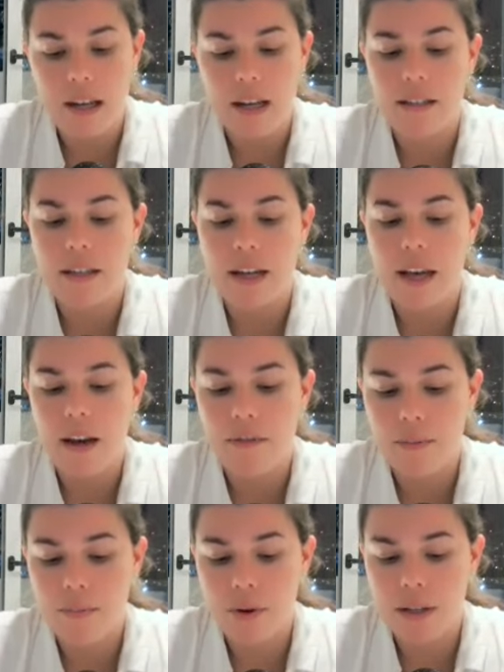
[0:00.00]
and an
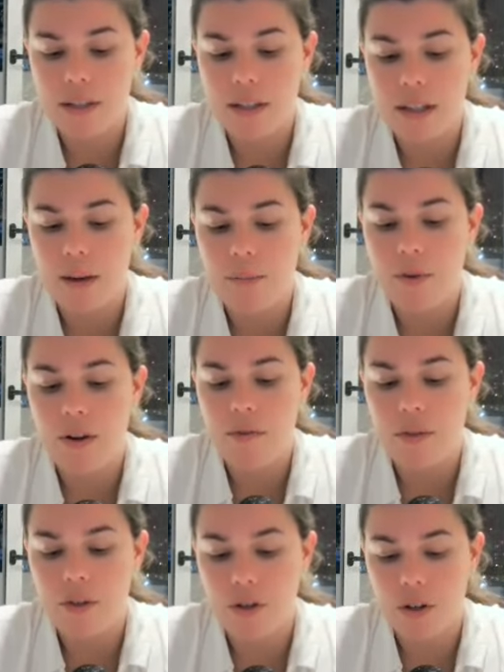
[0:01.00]
ever-present library
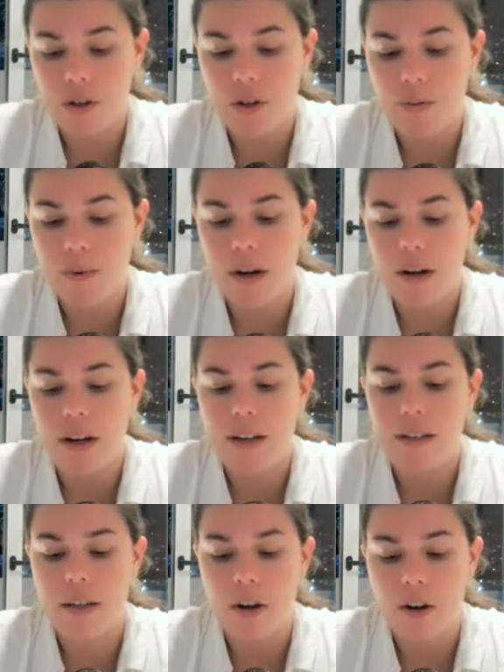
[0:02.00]
of instructional
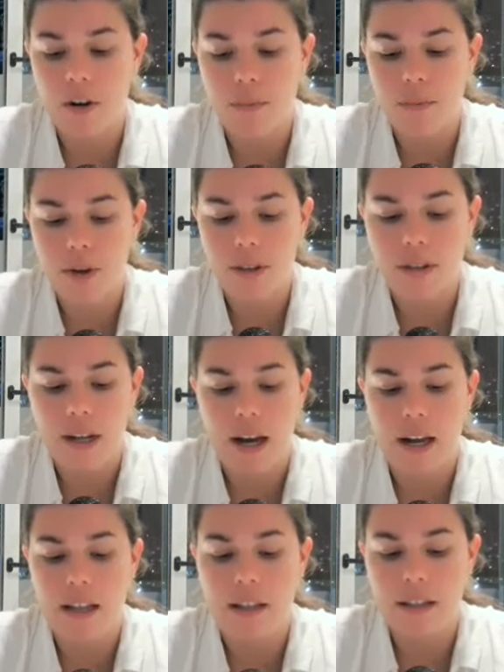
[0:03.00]
podcasts and audiobooks
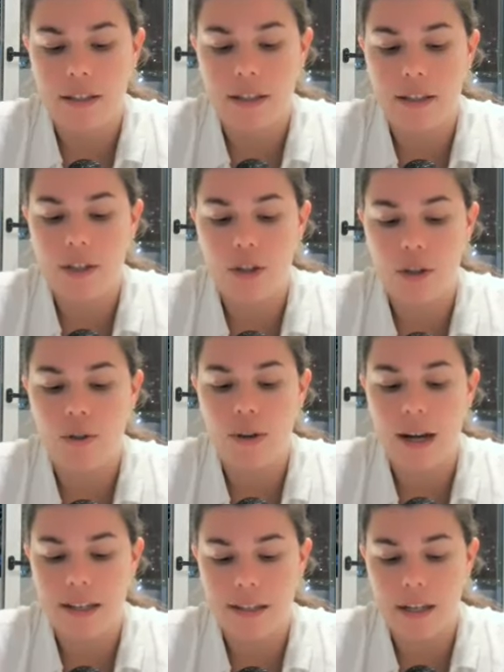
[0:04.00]
I listen to
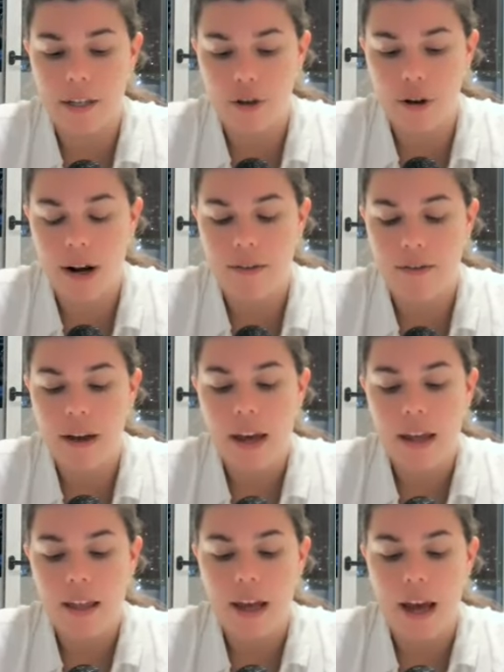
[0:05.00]
as I drive.
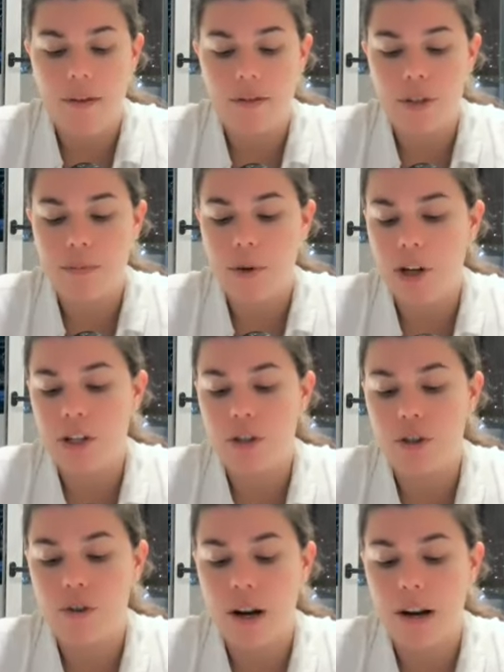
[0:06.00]
The average
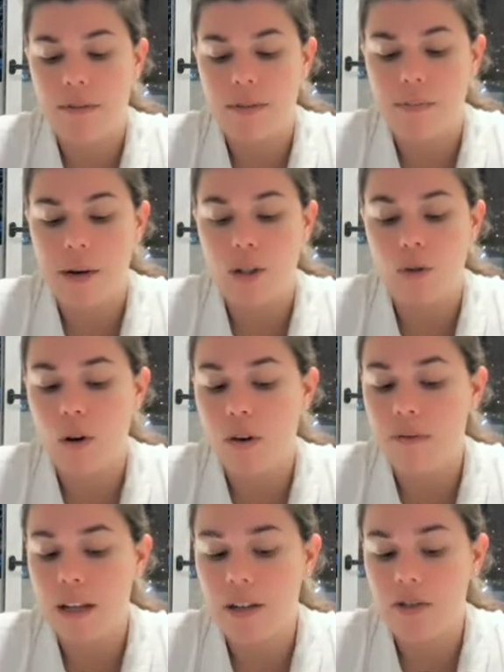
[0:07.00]
American drives about
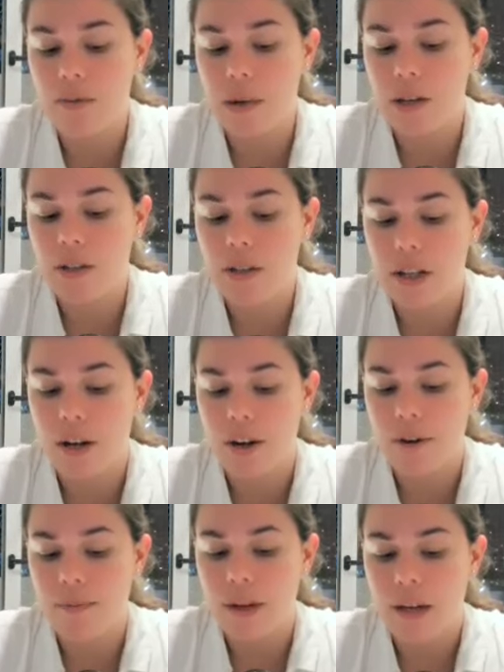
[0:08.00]
twelve thousand miles a
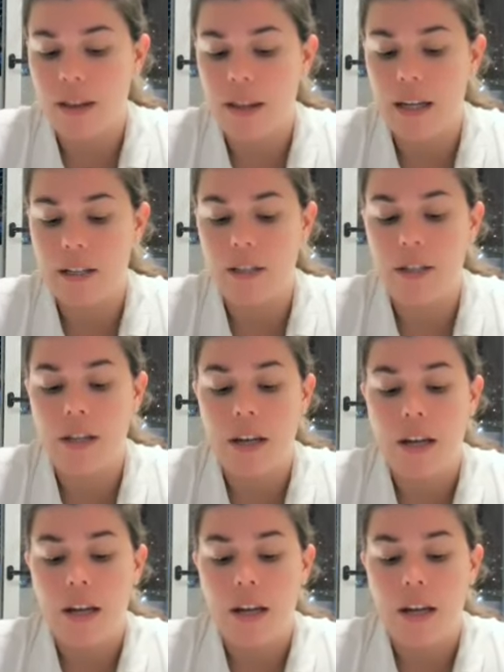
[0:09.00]
year. That's